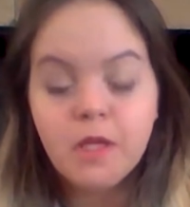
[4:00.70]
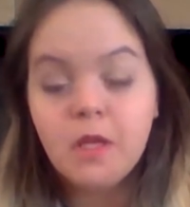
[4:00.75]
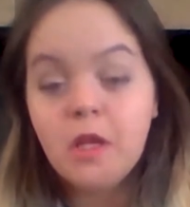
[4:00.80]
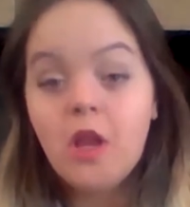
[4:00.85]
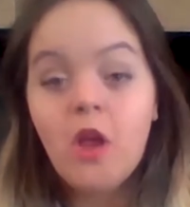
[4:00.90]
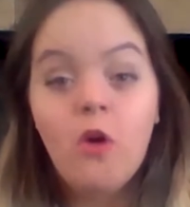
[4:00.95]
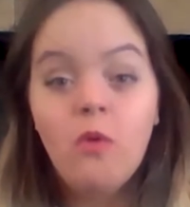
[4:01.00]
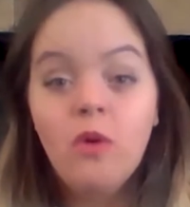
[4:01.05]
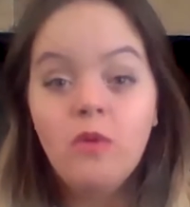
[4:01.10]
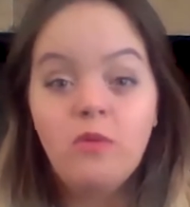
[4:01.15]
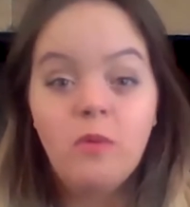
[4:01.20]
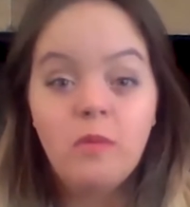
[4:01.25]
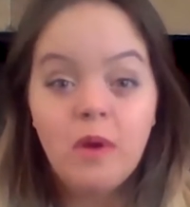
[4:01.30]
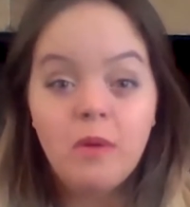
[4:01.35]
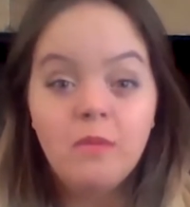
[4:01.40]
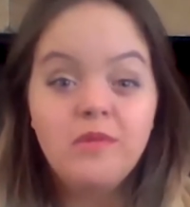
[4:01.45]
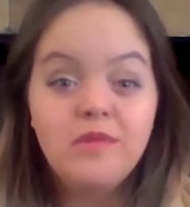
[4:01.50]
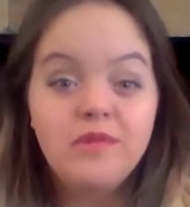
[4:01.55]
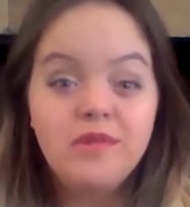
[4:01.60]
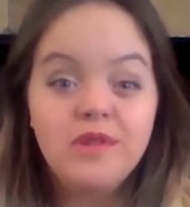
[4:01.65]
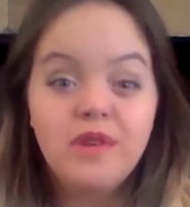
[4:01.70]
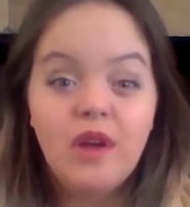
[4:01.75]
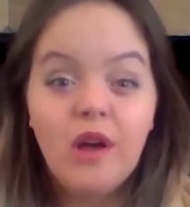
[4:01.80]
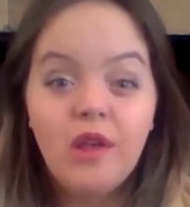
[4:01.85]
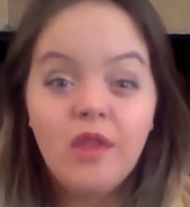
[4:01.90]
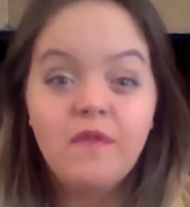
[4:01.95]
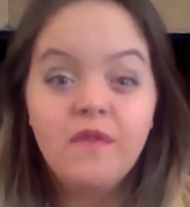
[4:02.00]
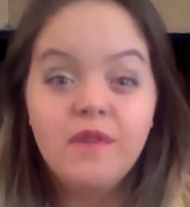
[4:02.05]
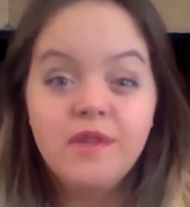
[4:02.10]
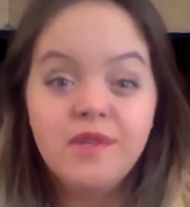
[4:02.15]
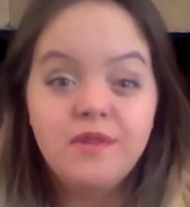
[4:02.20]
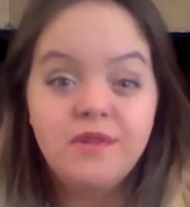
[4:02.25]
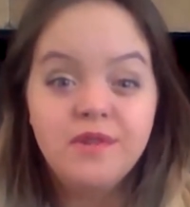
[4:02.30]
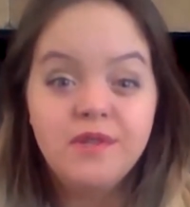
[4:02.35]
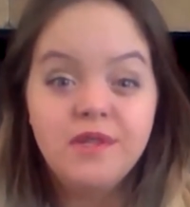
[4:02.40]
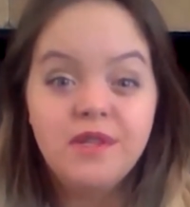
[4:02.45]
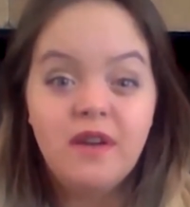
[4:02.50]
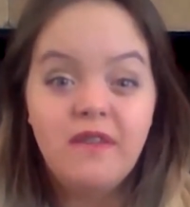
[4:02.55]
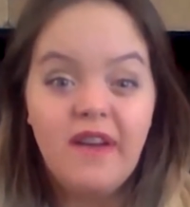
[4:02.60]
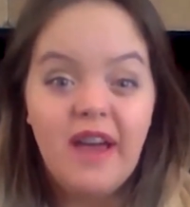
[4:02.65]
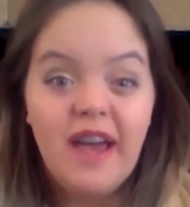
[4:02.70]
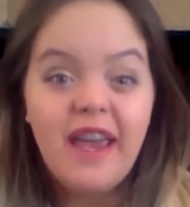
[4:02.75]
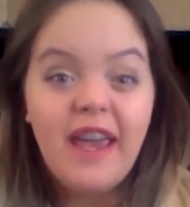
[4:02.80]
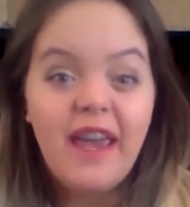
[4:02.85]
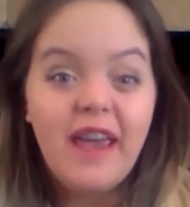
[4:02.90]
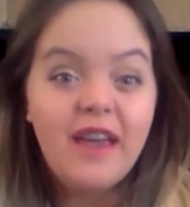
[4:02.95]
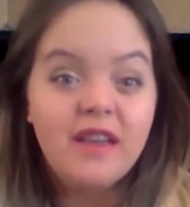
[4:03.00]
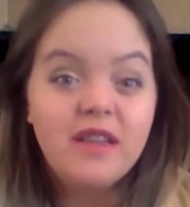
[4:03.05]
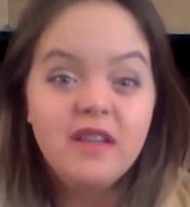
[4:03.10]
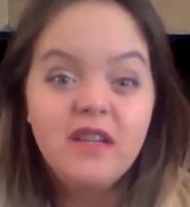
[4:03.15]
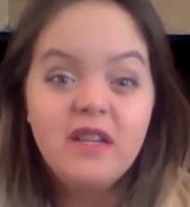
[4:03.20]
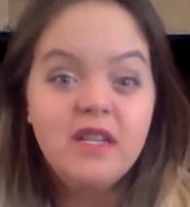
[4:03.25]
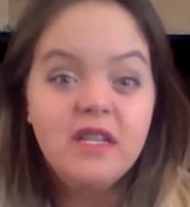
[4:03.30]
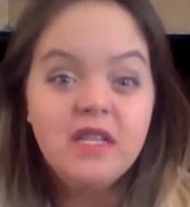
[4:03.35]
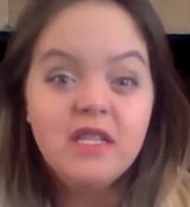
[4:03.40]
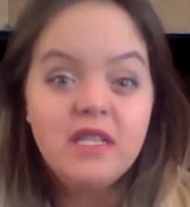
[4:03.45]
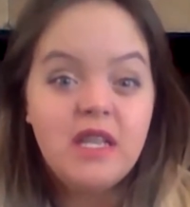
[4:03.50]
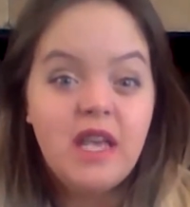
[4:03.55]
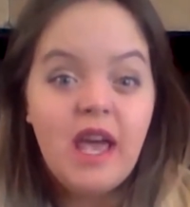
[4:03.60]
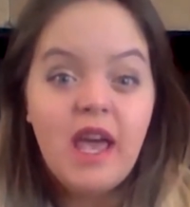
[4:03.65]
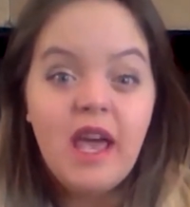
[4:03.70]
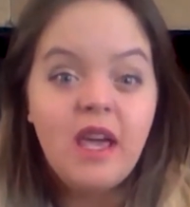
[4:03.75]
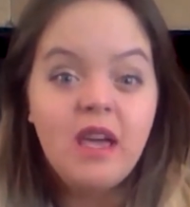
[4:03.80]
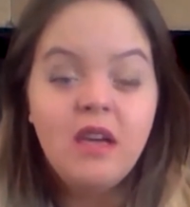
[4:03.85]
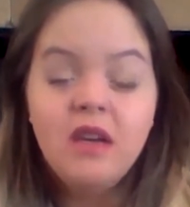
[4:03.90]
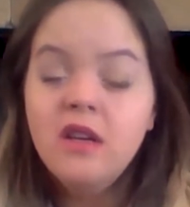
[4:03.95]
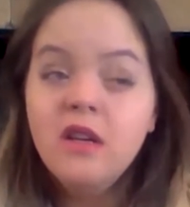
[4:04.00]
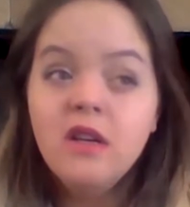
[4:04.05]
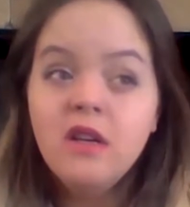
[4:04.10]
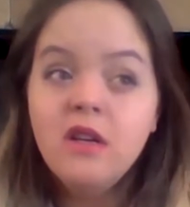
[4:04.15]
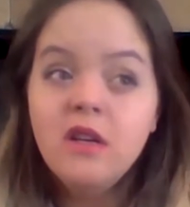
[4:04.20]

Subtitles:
No one remembers all the physical stuff. I can't say